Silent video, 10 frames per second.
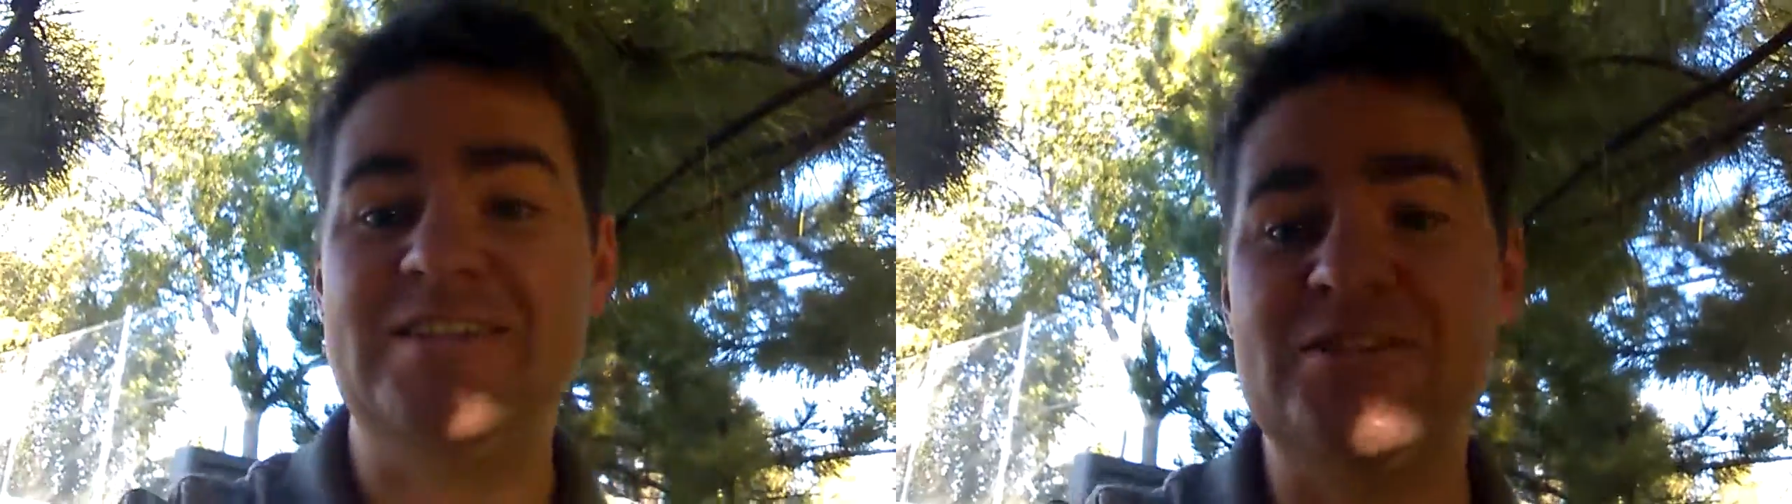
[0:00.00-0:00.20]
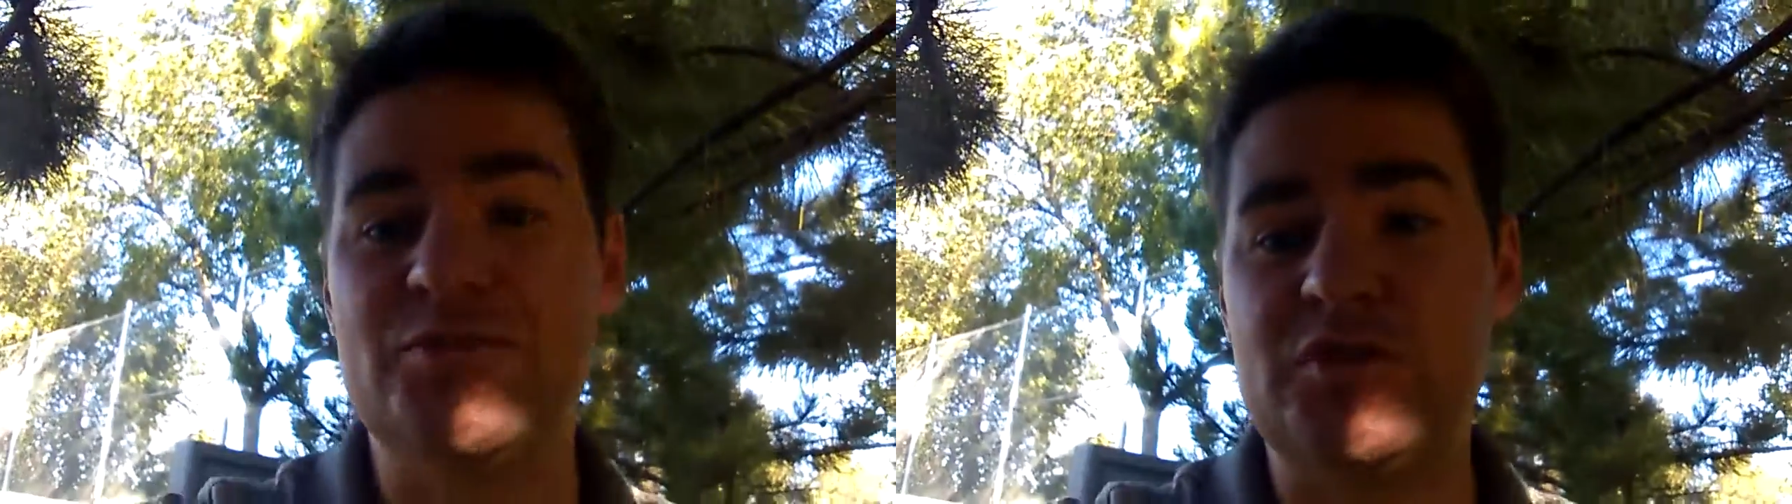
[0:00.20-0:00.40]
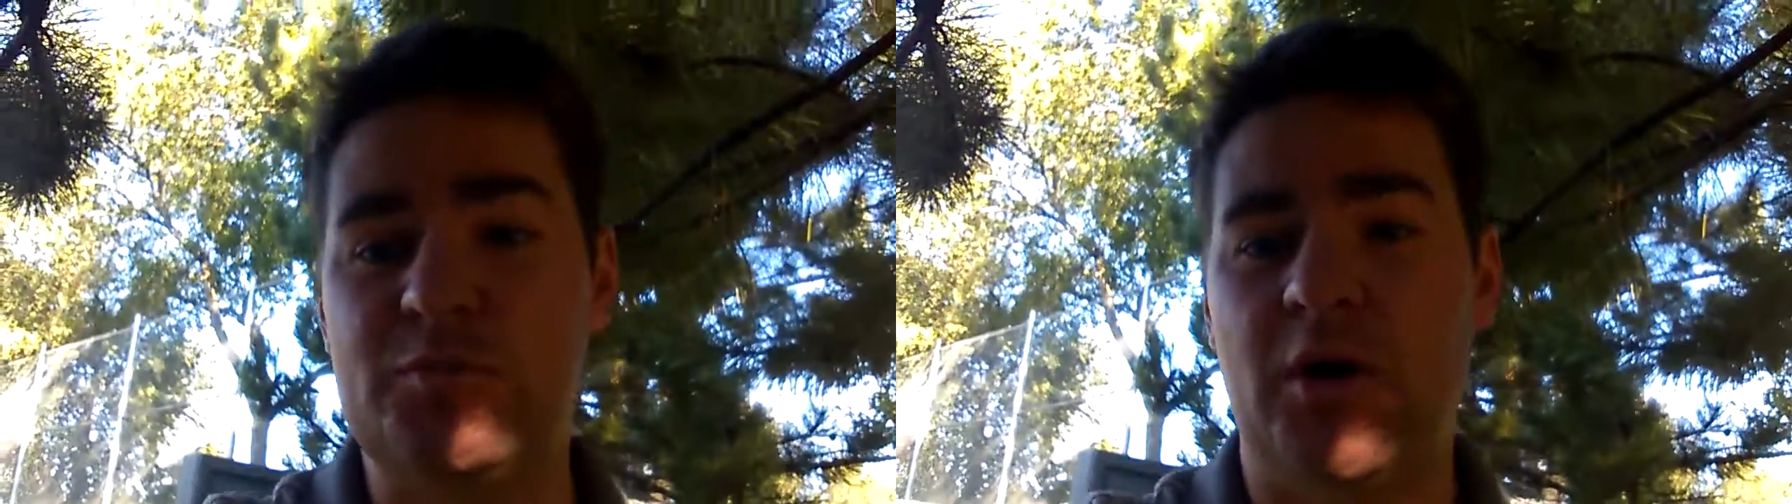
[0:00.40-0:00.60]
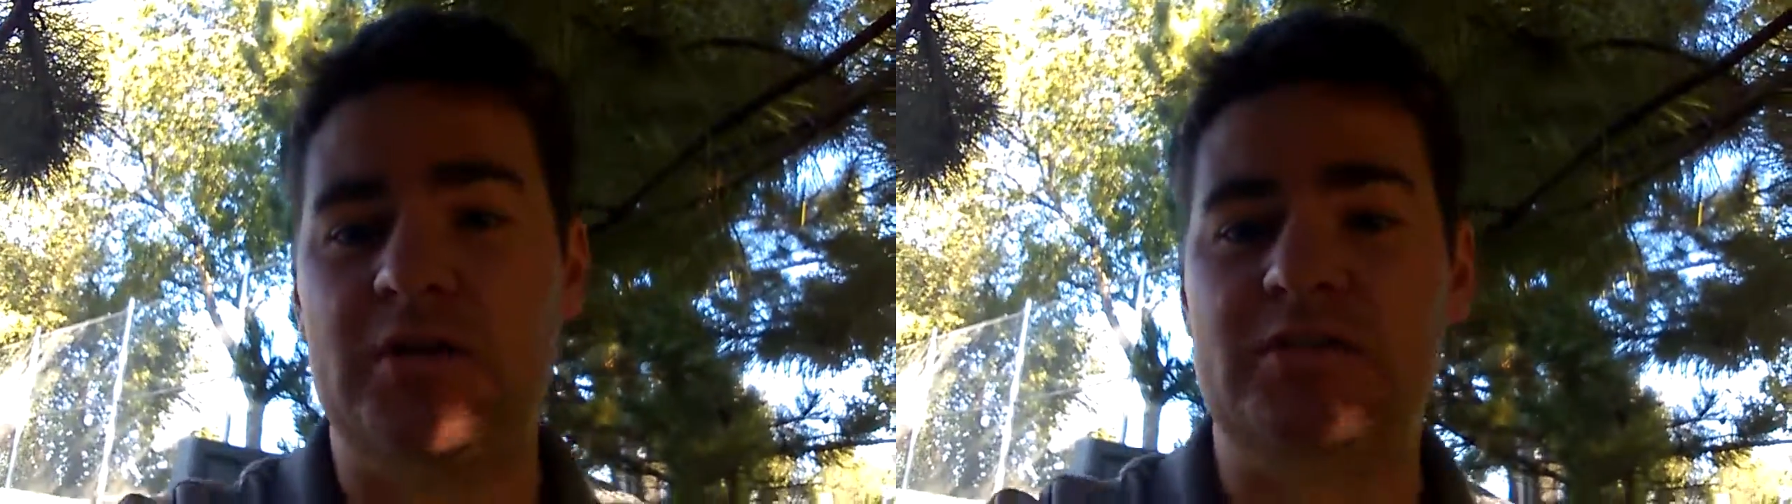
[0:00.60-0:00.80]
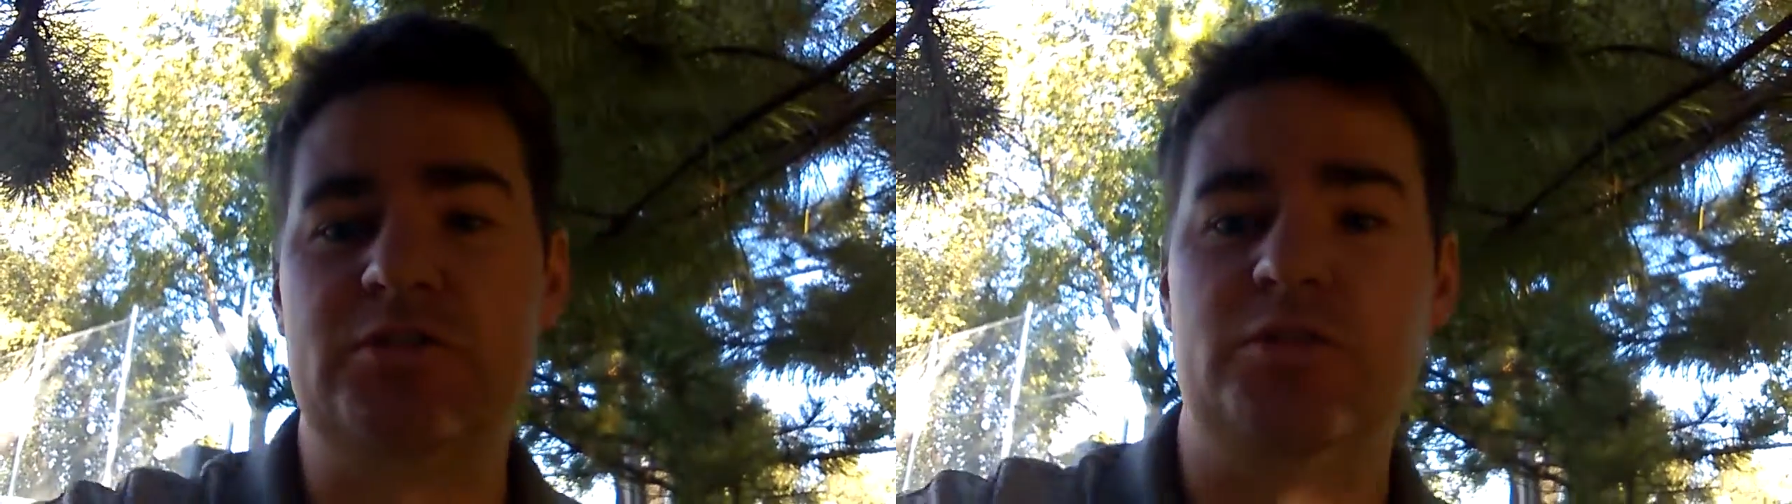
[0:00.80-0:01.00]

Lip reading: is a response